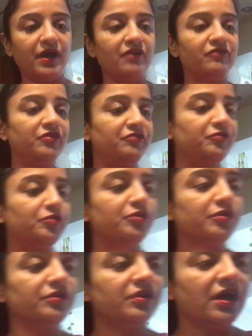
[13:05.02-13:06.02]

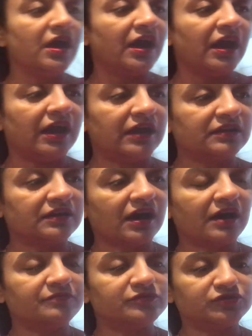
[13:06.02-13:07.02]
powerful. It
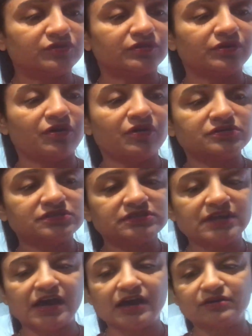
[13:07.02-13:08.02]
calms your thoughts
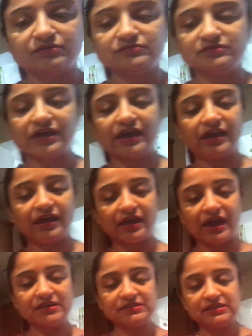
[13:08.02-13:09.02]
down. Like
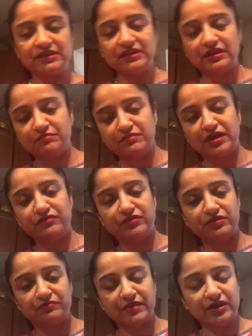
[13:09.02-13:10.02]
I said in
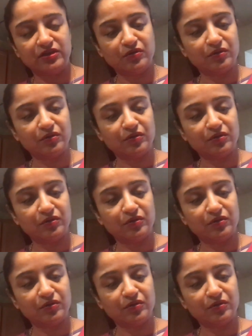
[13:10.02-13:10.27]
one of my